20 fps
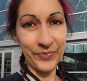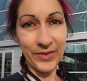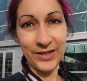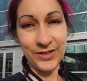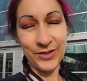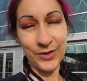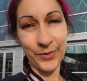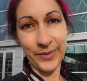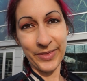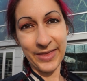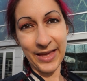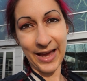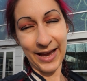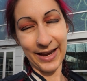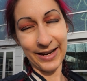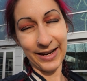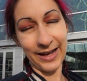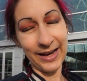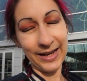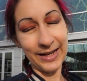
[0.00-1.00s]
So with
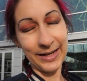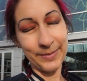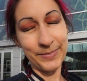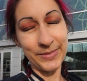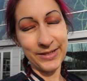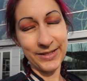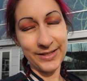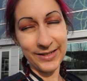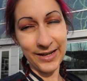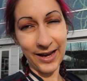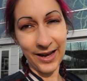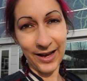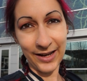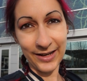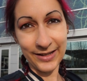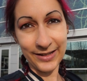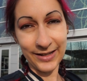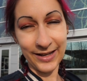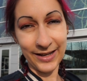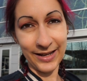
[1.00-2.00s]
that, I am
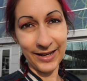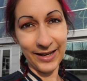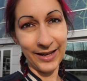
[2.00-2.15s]
done.